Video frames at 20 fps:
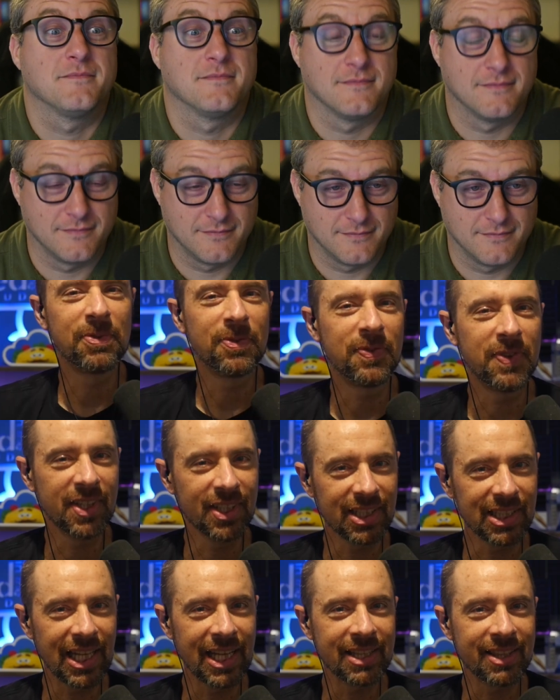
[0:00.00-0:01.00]
I
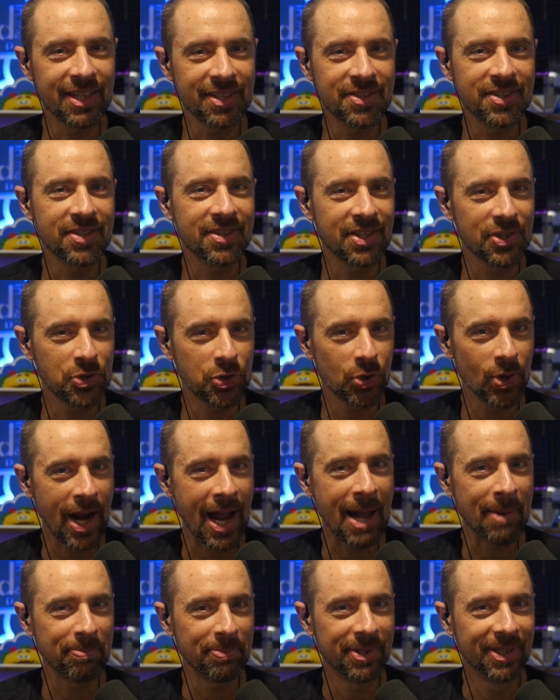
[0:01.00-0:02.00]
feel like this is a
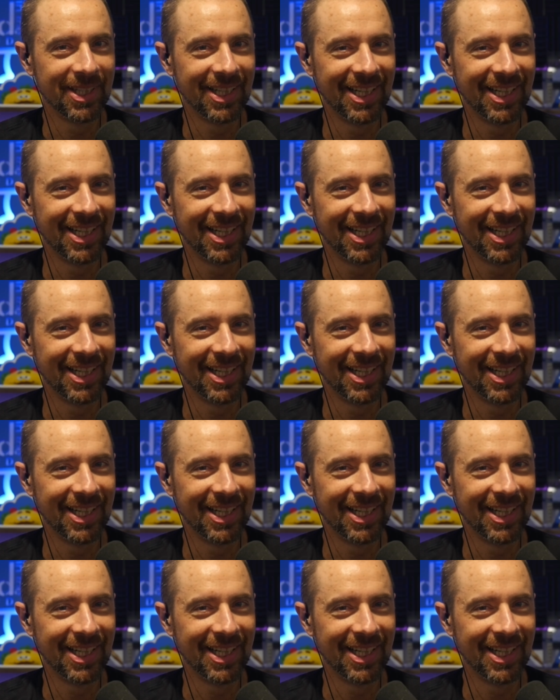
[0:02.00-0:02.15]
trap.